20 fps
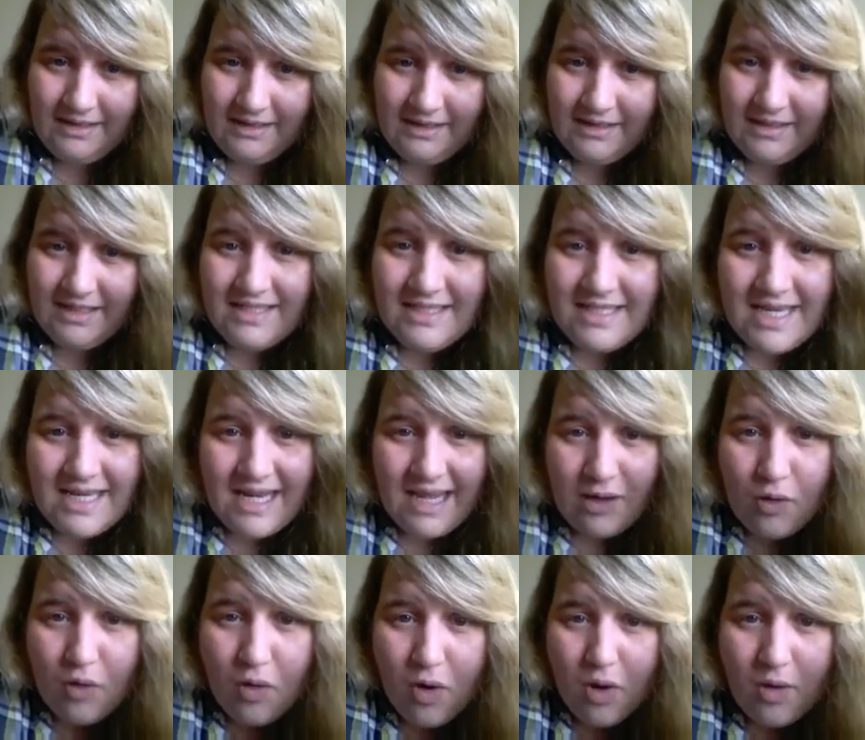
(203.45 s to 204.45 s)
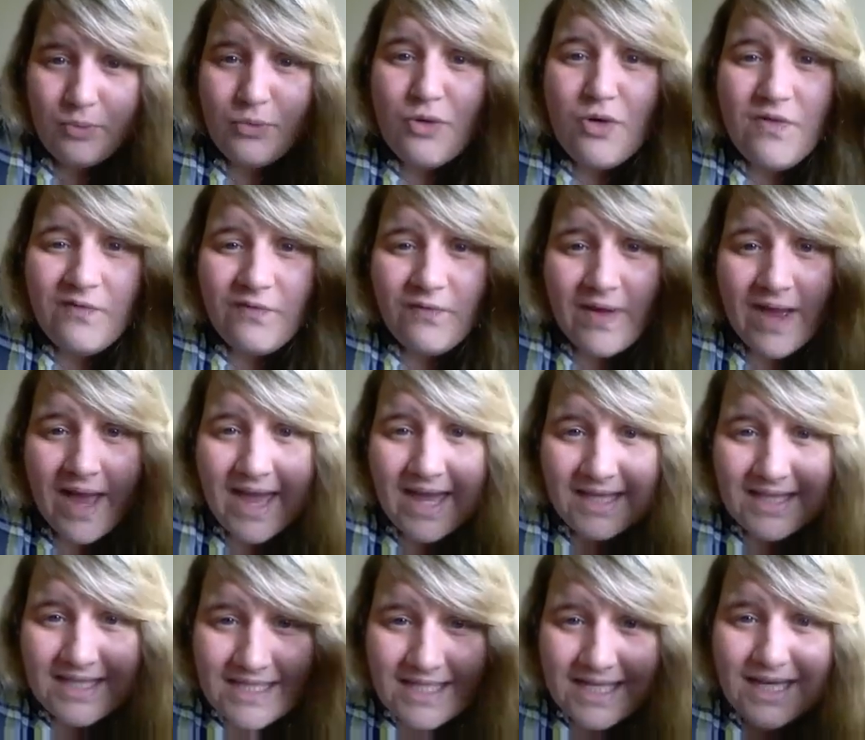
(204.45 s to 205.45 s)
The day they come, no
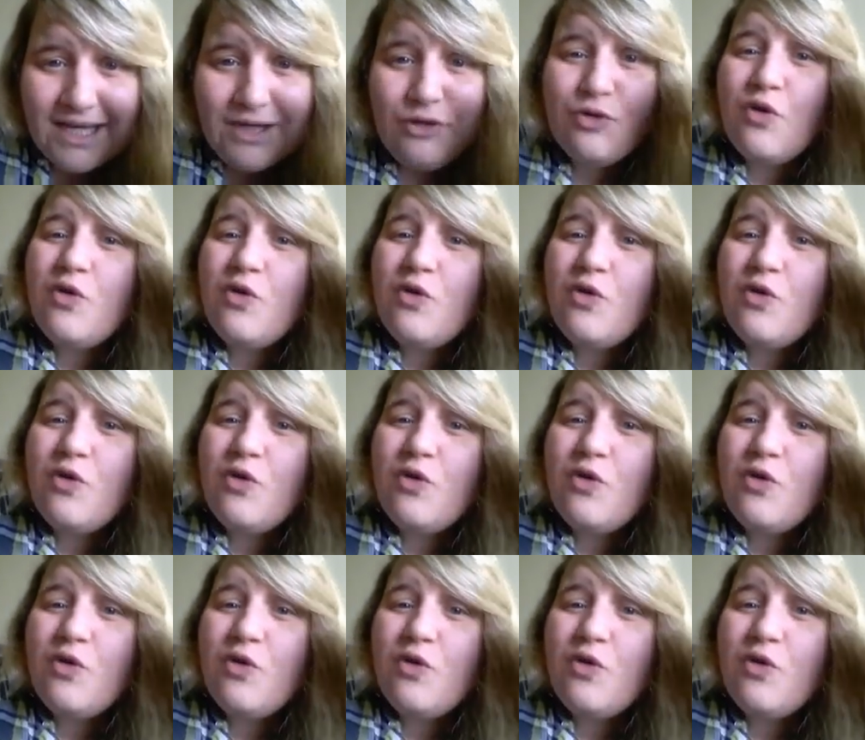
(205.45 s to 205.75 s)
fighting, no